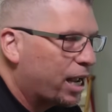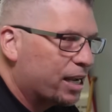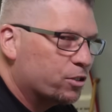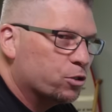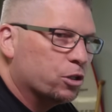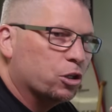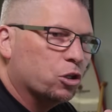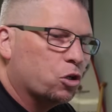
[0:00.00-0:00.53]

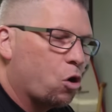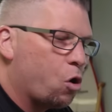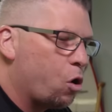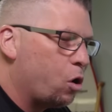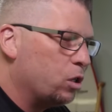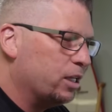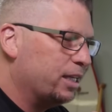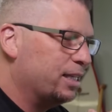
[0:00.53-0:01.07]
actually going to
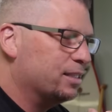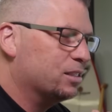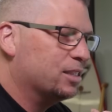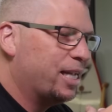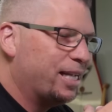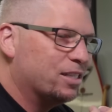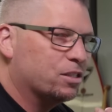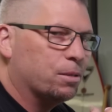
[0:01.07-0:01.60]
call it and
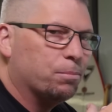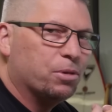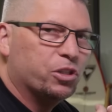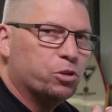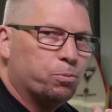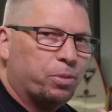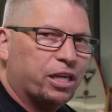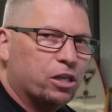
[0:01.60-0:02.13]
say it's a
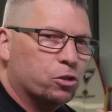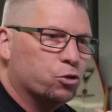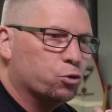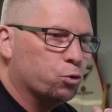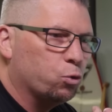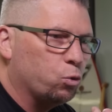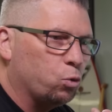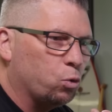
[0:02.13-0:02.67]
much bigger
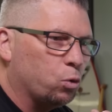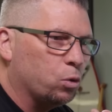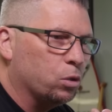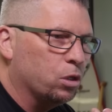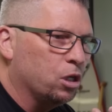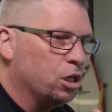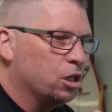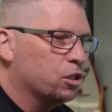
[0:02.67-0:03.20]
tool,
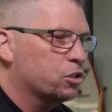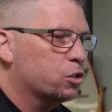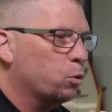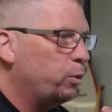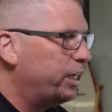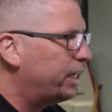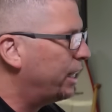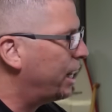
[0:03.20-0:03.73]
so
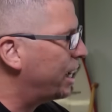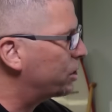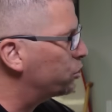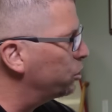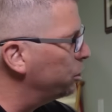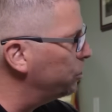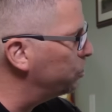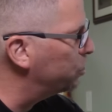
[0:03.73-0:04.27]
we can
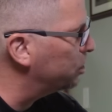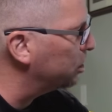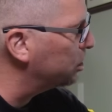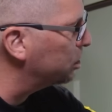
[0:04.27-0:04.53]
actually use the